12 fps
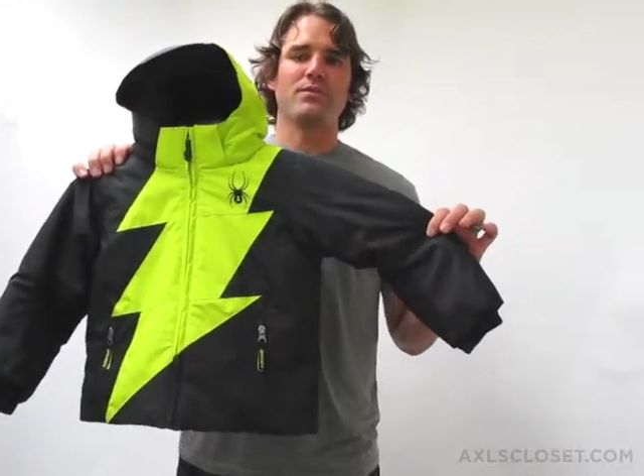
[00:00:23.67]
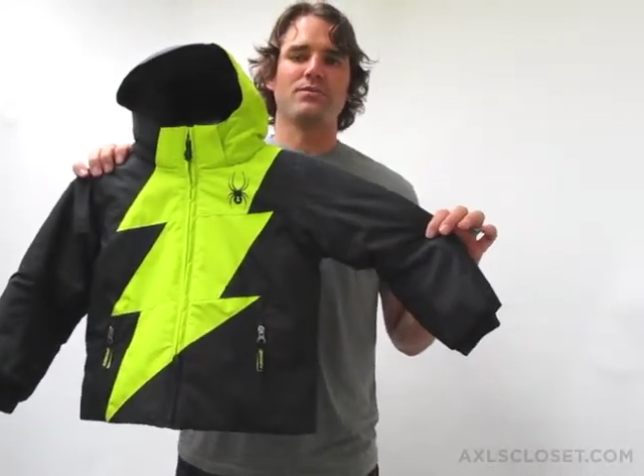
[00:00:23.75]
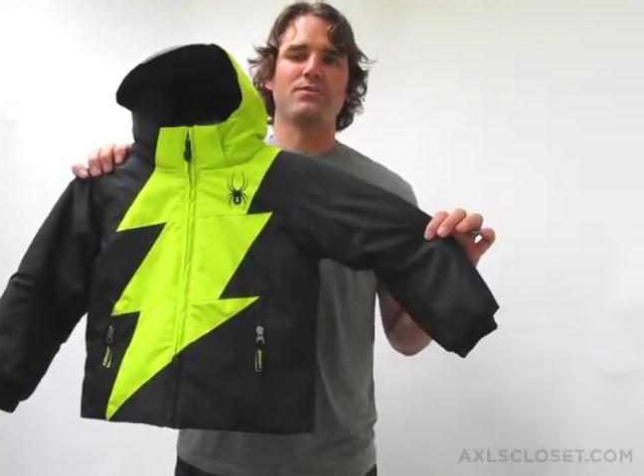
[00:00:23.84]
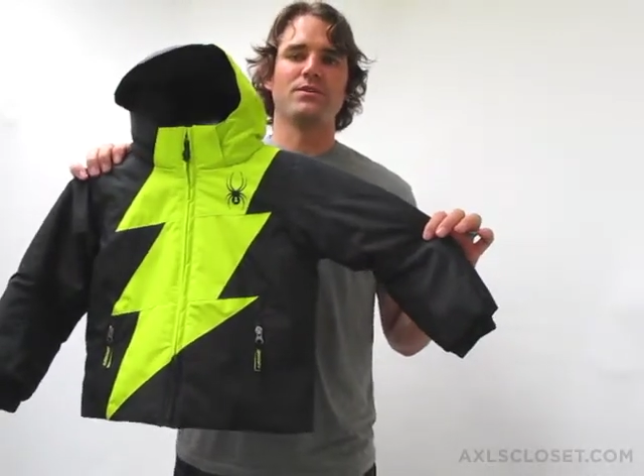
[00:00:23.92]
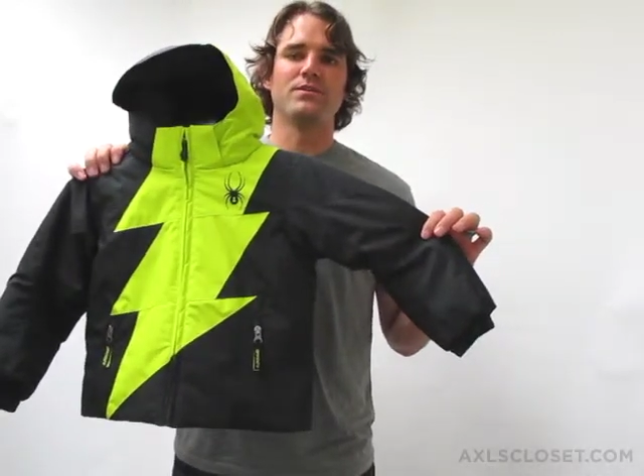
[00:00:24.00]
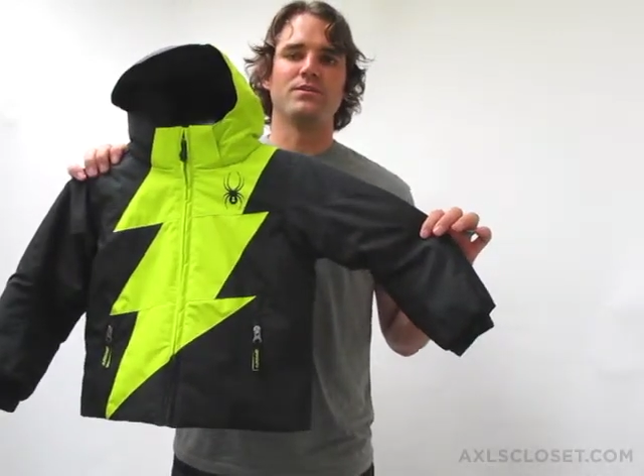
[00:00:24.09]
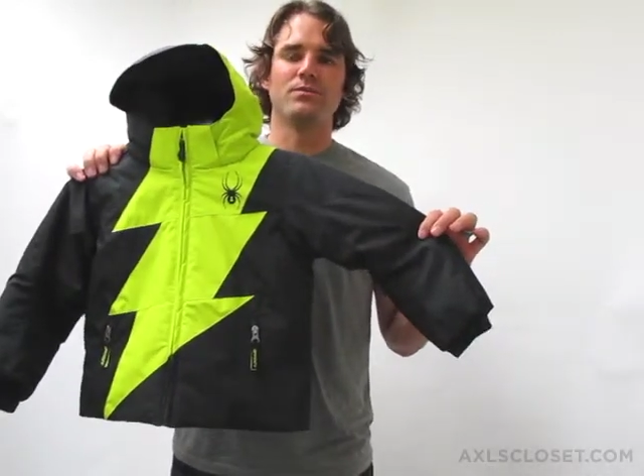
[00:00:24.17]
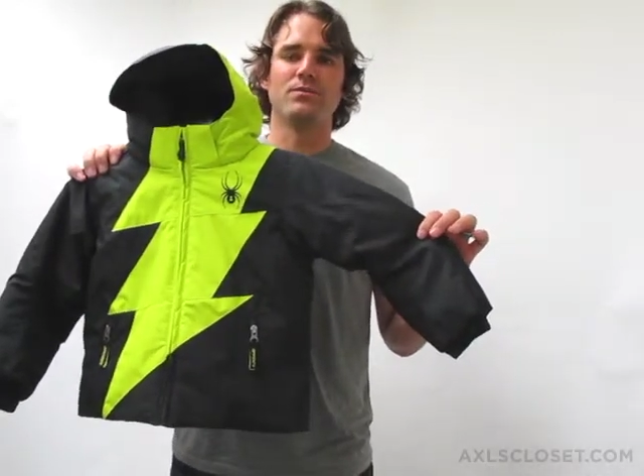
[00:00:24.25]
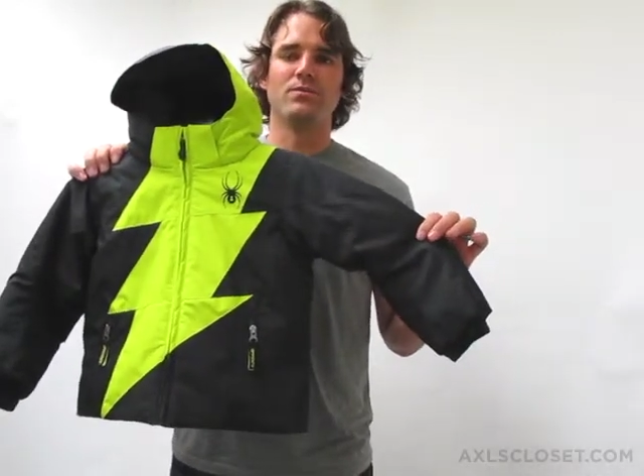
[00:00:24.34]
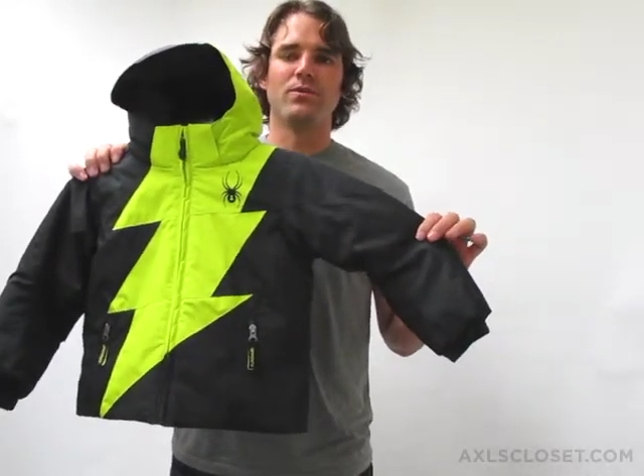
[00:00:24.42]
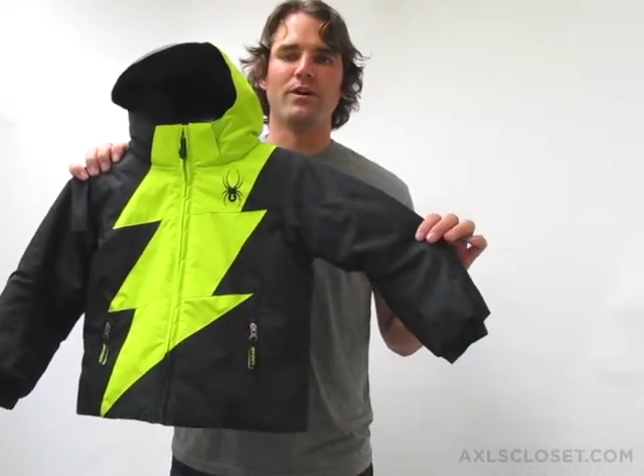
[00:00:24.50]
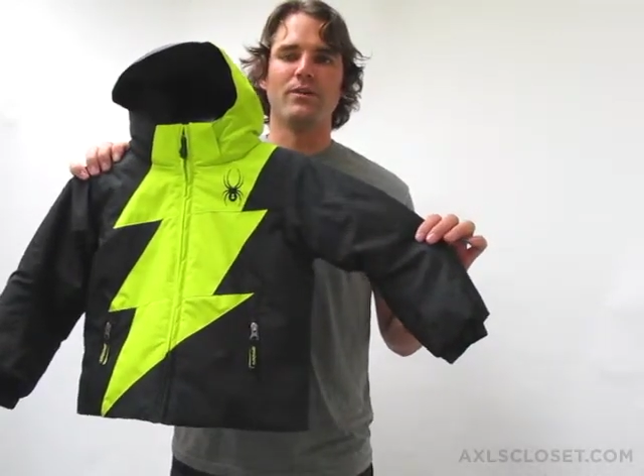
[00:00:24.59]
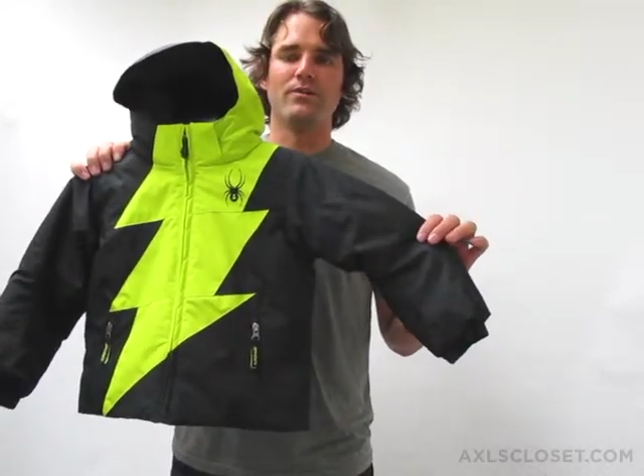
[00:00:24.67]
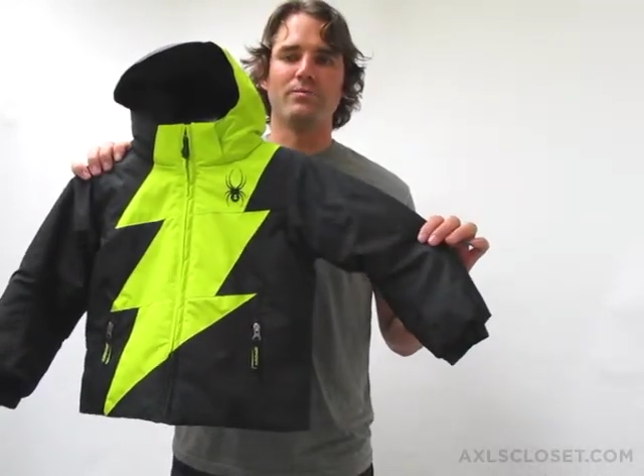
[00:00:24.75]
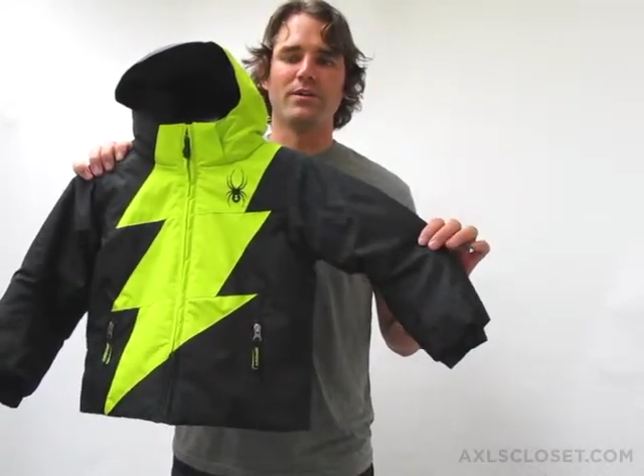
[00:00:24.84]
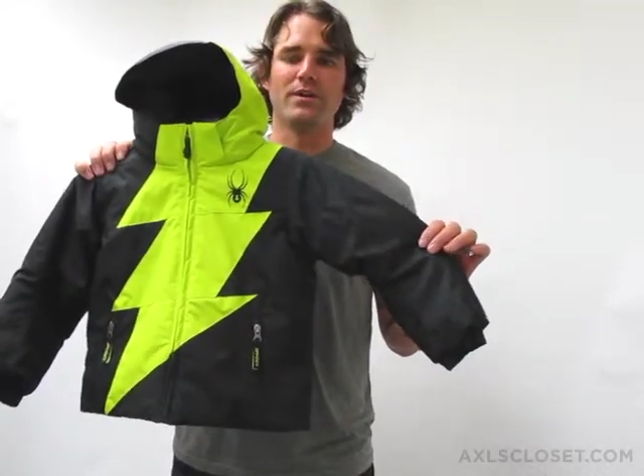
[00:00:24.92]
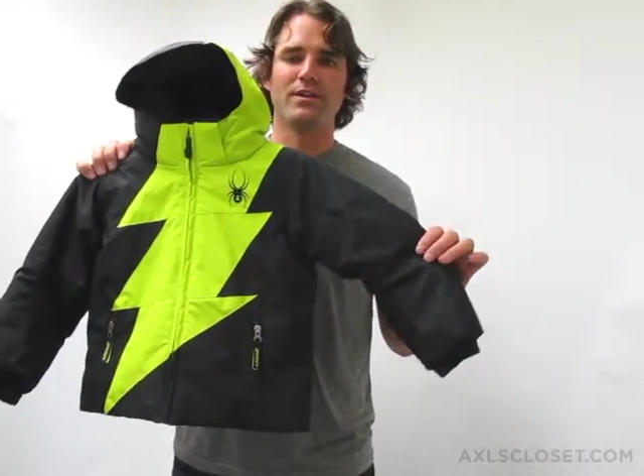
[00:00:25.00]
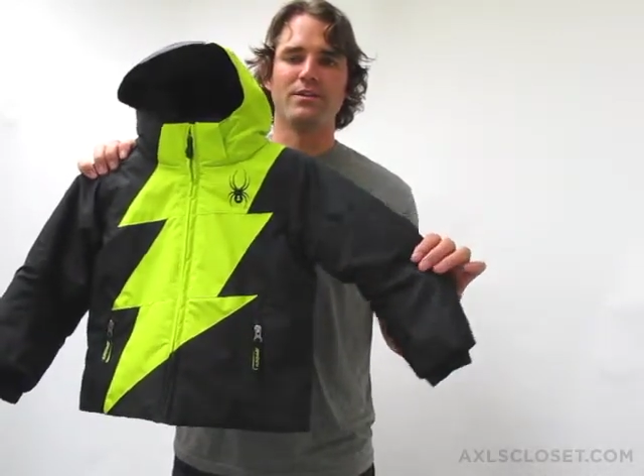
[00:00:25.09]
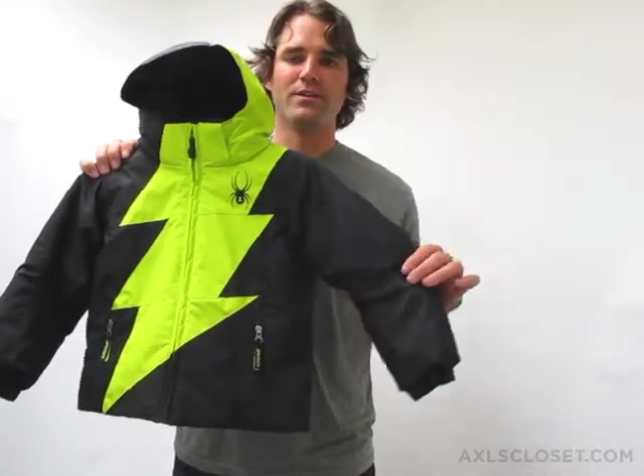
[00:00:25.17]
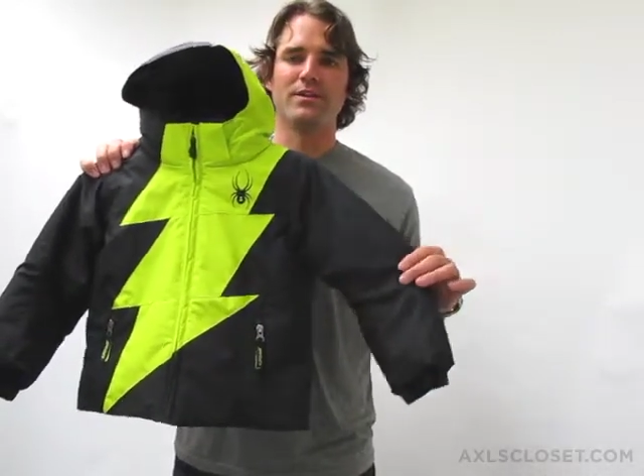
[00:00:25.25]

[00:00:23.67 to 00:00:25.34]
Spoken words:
through a durable water repellent.